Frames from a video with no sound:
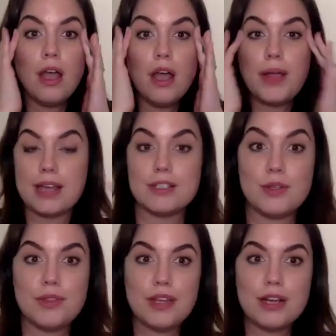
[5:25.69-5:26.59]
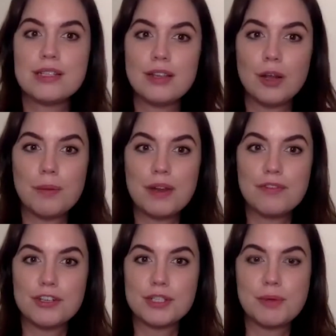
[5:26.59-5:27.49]
Okay, so there's a little bit of
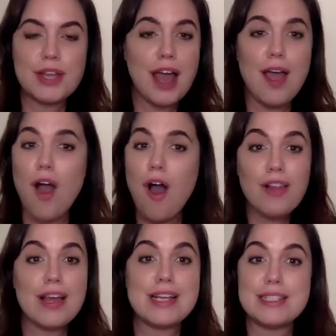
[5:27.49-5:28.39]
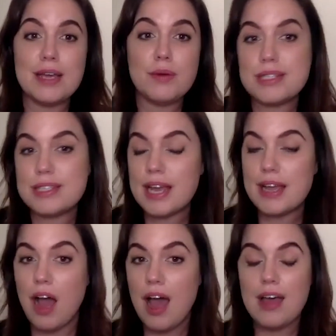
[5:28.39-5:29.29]
your smoky eye. All I did was I
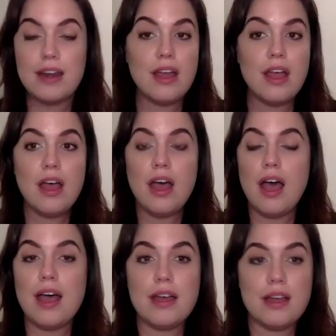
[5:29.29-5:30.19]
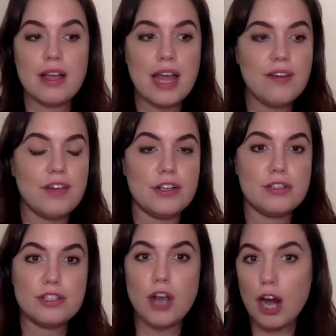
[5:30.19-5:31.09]
got kind of a
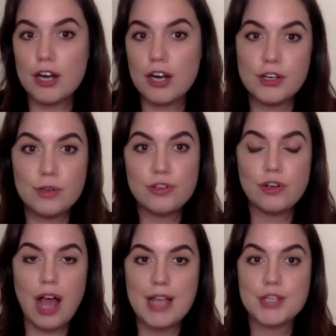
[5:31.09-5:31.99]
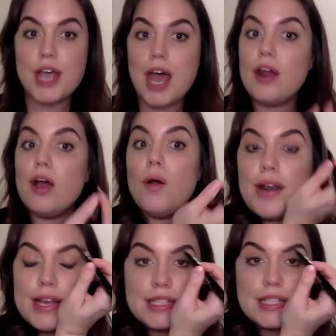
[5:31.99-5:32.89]
dark neutral eyeshadow
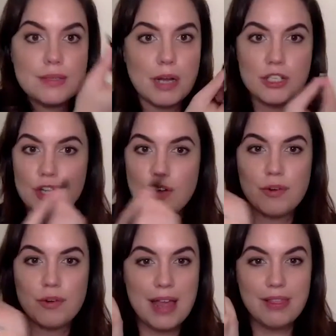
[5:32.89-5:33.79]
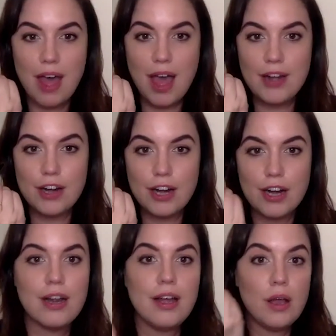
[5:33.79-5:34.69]
and I smudged it over my
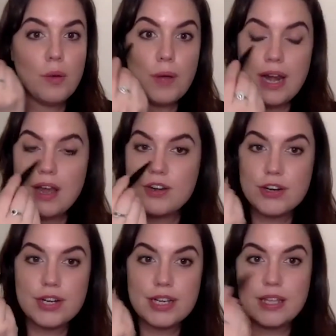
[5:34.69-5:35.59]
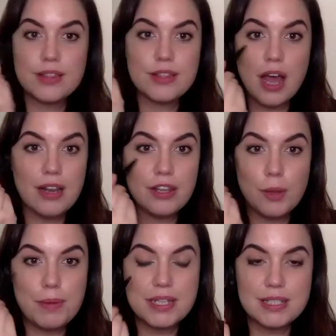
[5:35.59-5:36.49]
liner, went underneath, got a
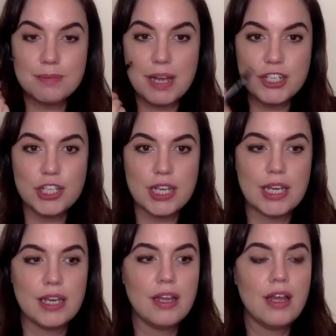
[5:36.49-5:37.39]
little bit smudgy.